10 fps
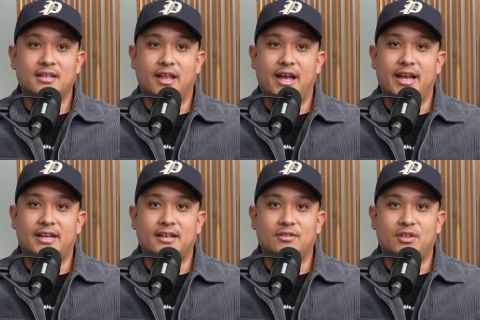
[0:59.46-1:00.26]

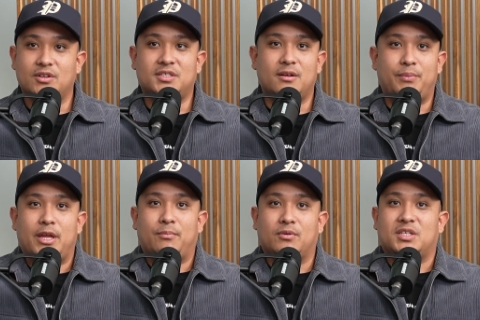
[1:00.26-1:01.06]
Like there's some
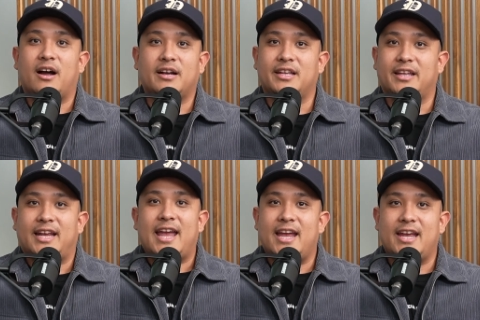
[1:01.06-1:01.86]
people talking like,
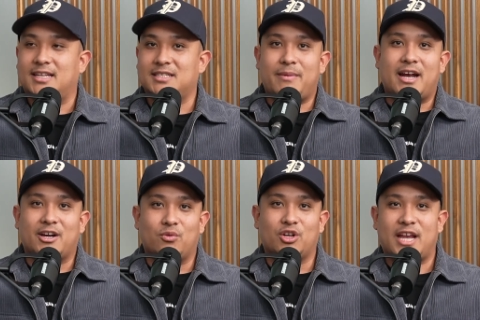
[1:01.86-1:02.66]
"Hey, it doesn't
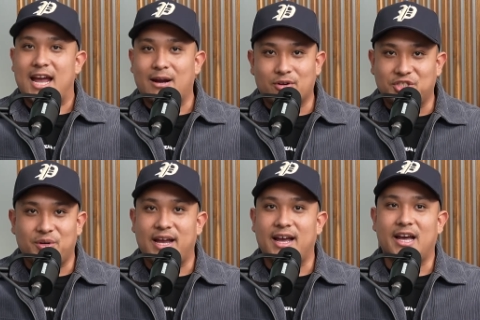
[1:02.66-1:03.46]
matter what cameras you
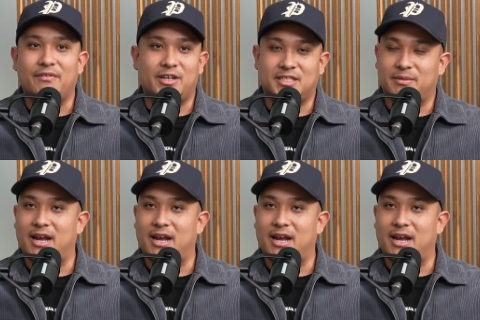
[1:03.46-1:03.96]
have, it doesn't